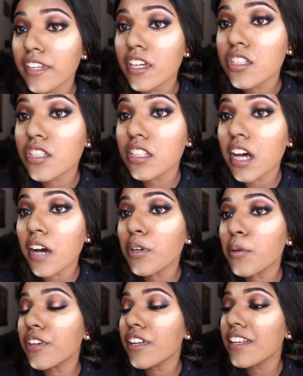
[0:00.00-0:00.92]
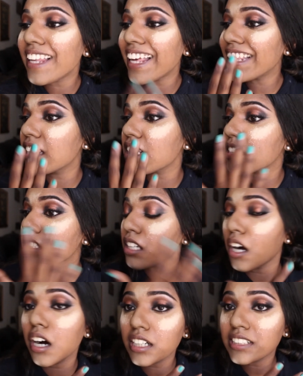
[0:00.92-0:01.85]
so now you want to let this
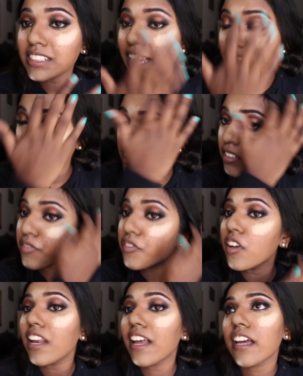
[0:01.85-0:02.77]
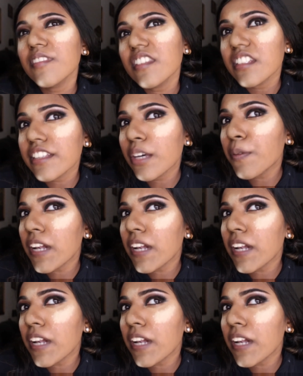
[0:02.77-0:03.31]
set for like, give it